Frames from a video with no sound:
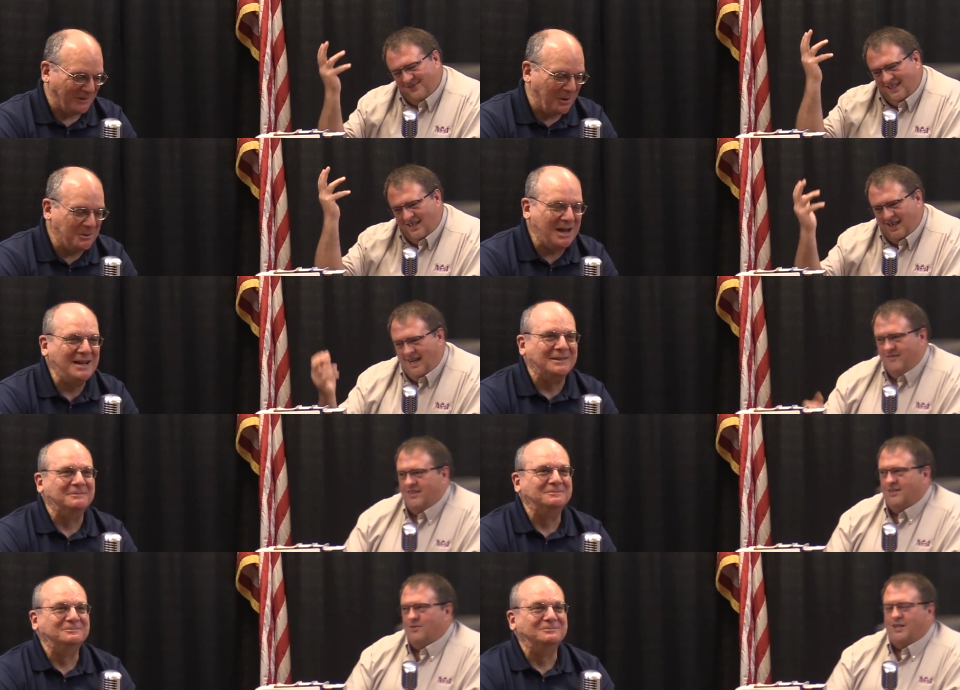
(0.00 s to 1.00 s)
Speaker 1: So there okay. you have
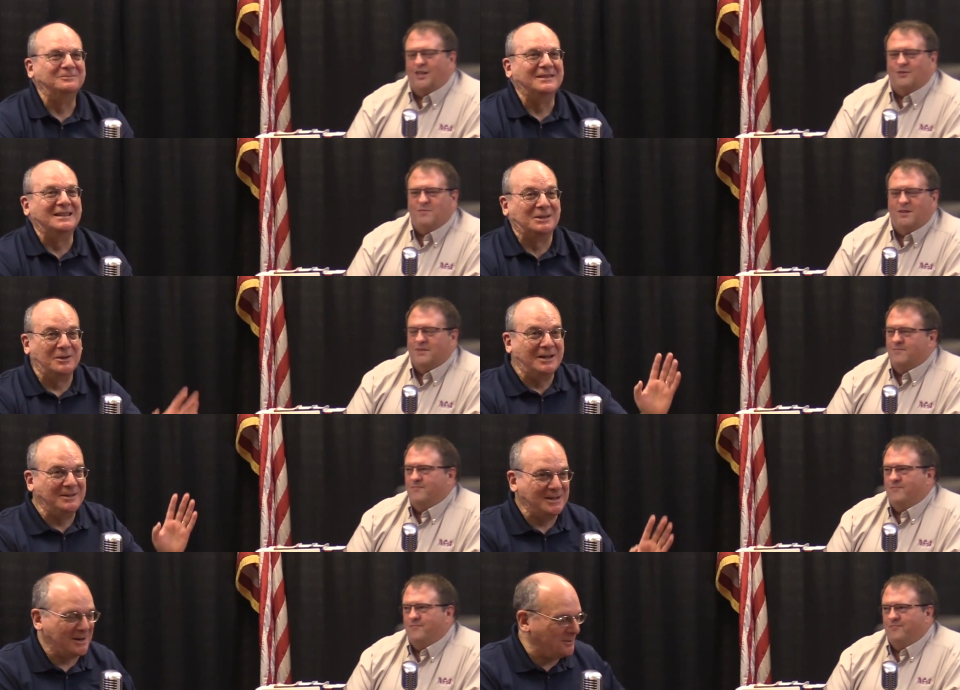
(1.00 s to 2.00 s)
it, 13th Amendment. So there
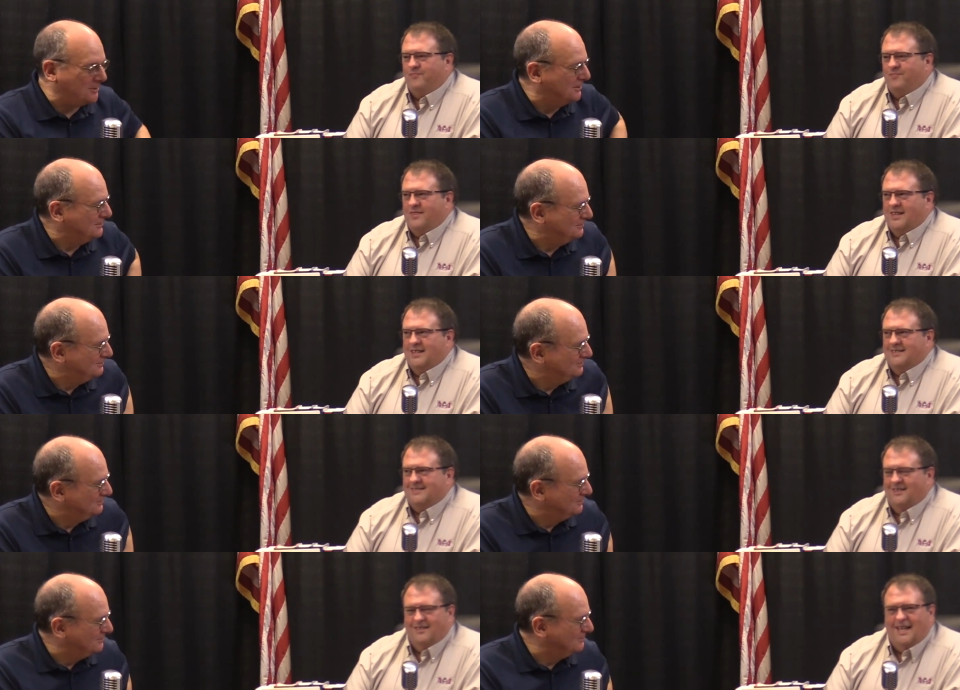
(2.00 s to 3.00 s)
you go.
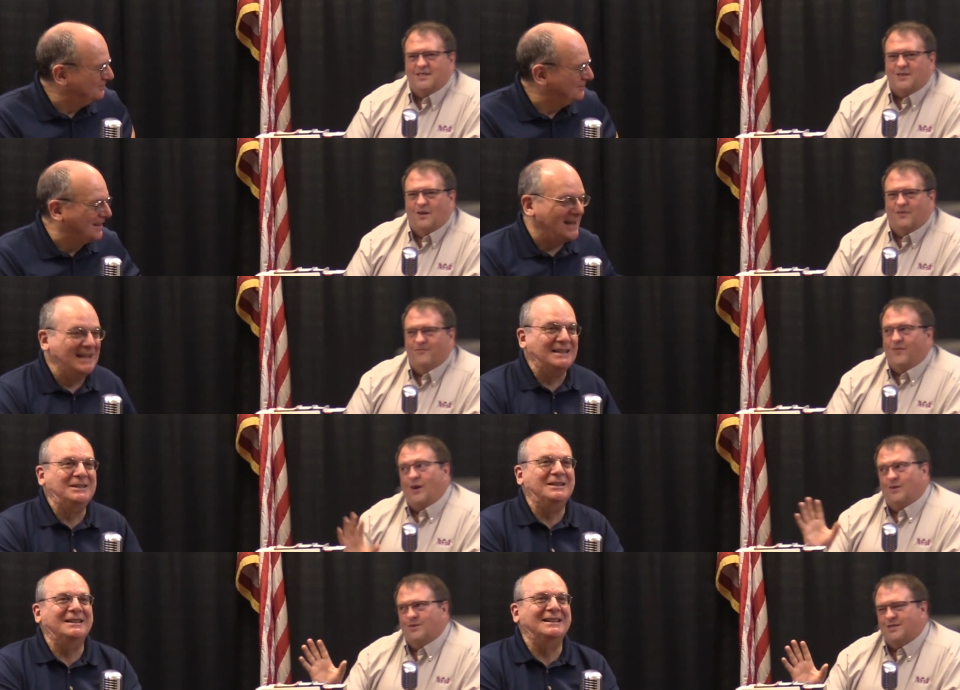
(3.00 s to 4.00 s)
So that's our
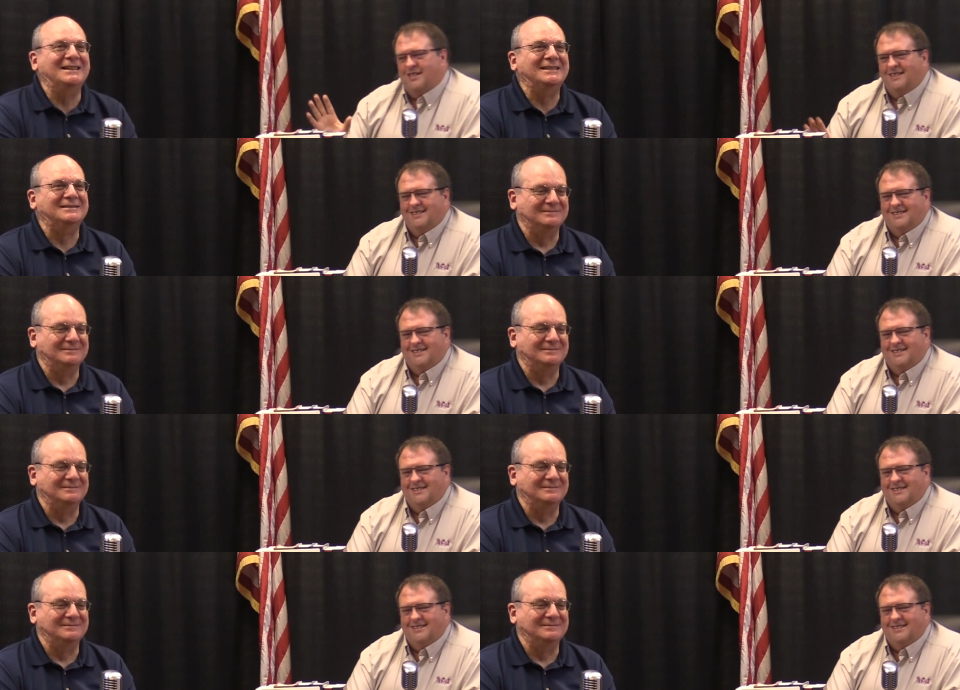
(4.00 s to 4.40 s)
first